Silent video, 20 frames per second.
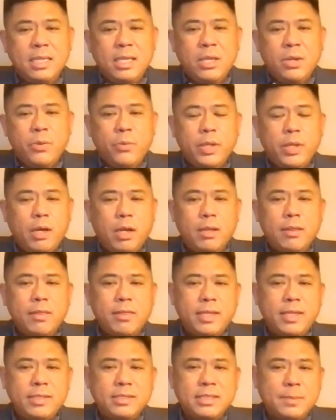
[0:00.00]
when all
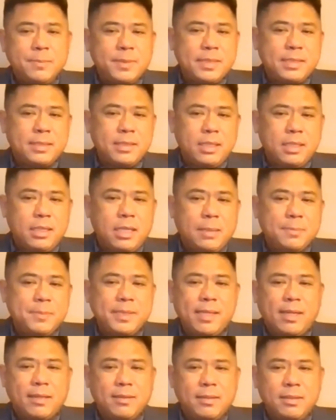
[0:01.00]
things have
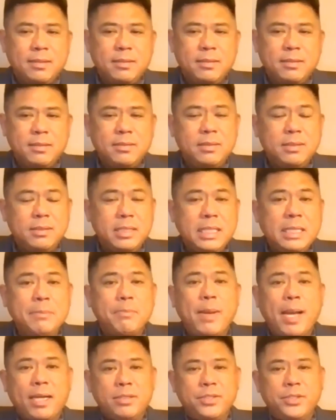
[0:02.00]
settled, give
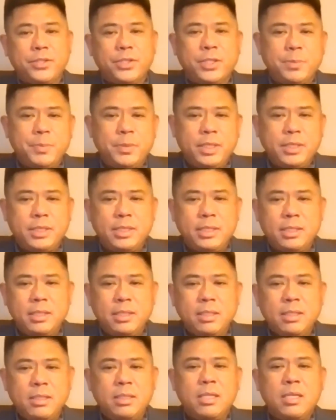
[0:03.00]
back to your community.
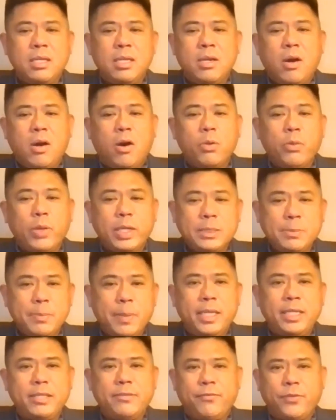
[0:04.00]
Always
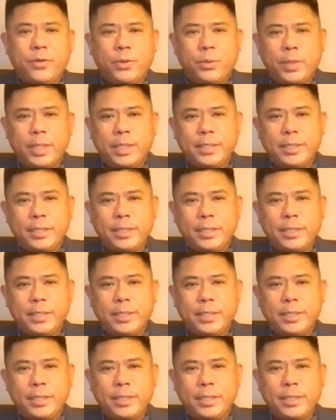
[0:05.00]
pay it forward.